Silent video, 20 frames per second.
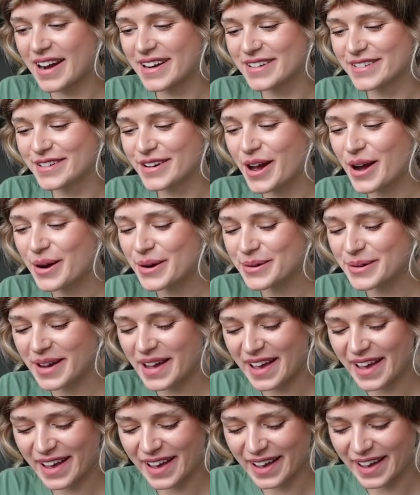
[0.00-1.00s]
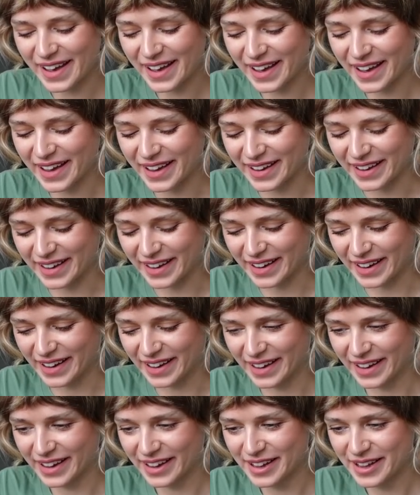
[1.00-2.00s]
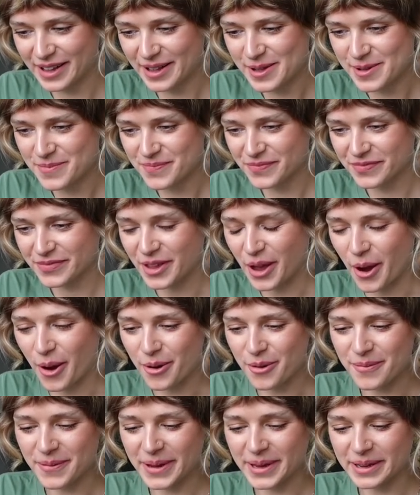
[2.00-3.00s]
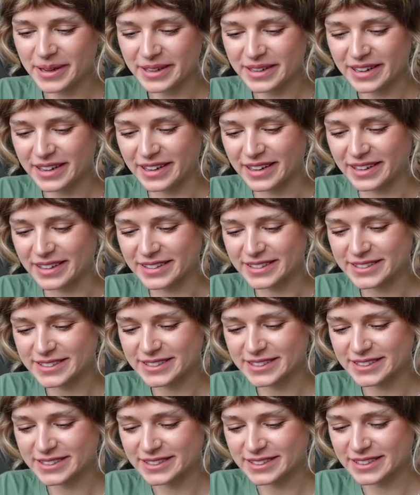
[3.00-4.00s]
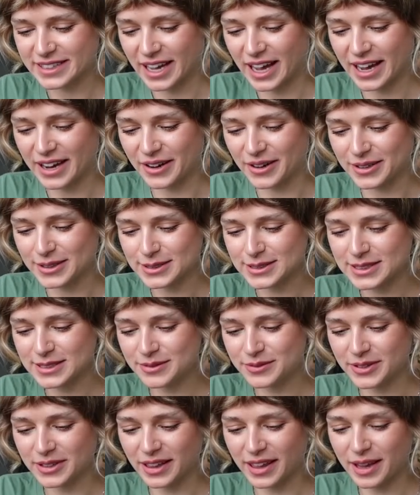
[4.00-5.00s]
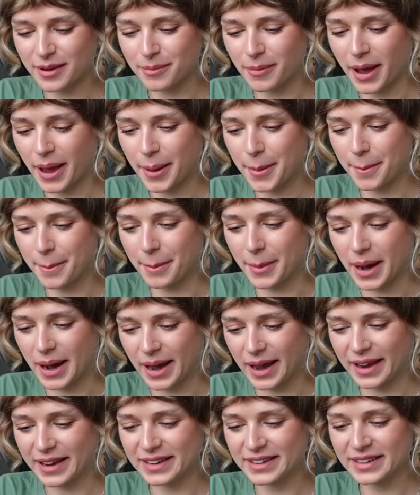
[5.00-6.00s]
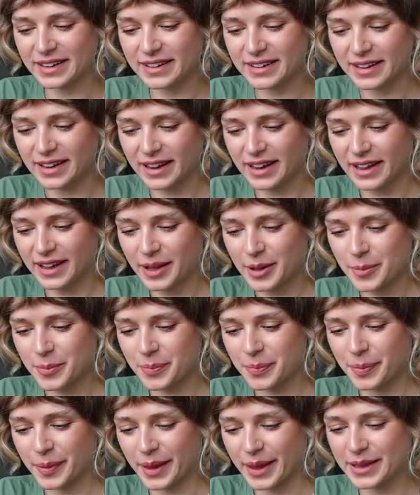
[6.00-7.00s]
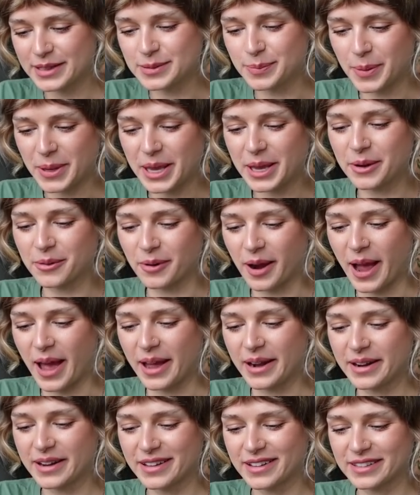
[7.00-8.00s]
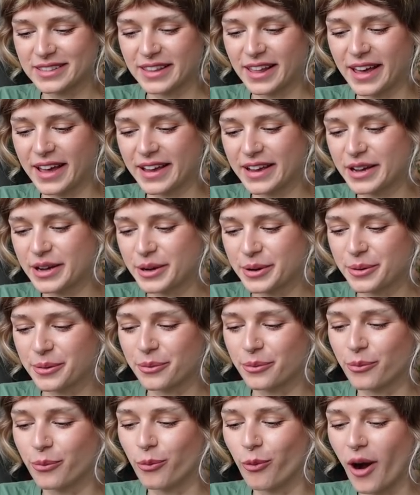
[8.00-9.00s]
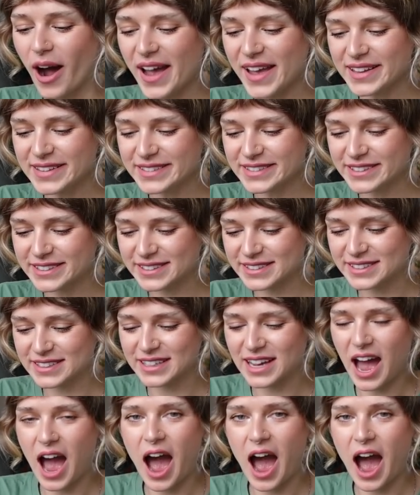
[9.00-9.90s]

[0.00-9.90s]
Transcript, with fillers: No way! Oh my goodness. I honestly feel like my mind is being read. Like, what?